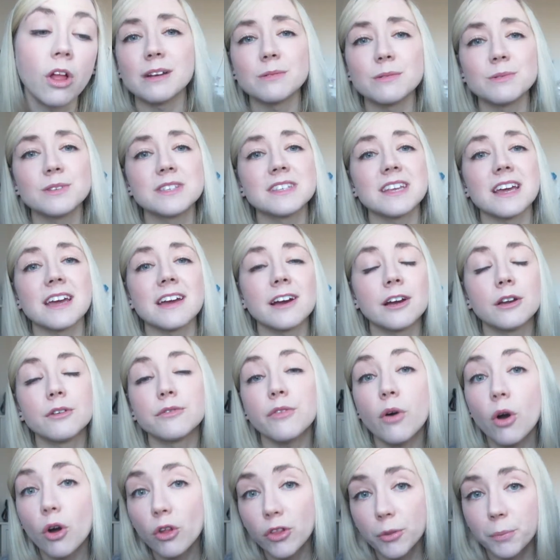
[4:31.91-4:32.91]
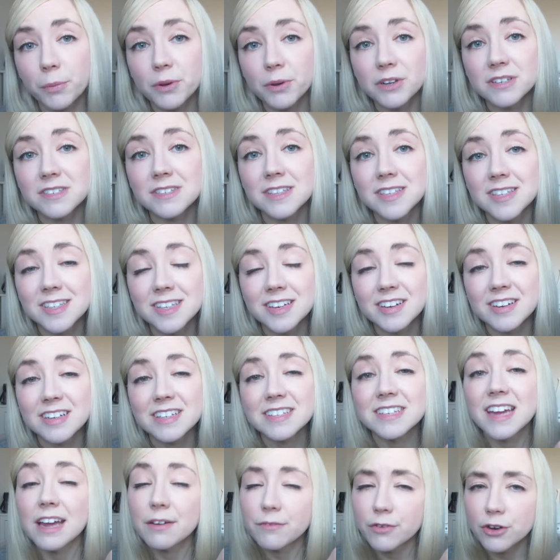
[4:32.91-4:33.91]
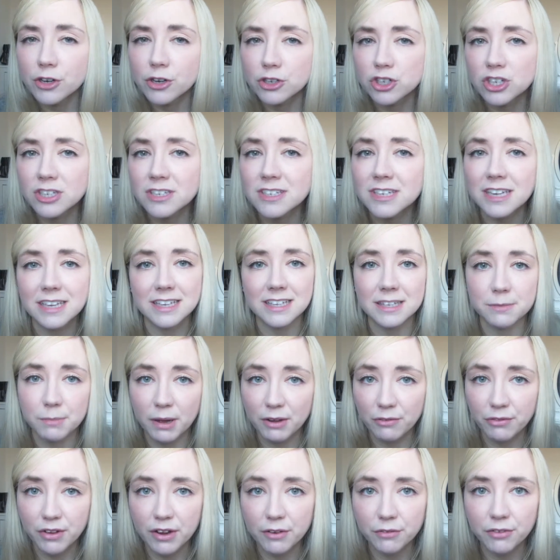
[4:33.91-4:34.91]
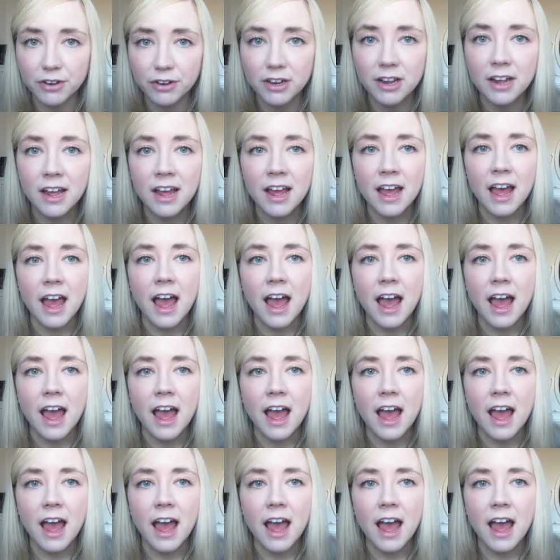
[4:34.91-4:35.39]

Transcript: I would say out of all the books in the series, Divergent is my favourite,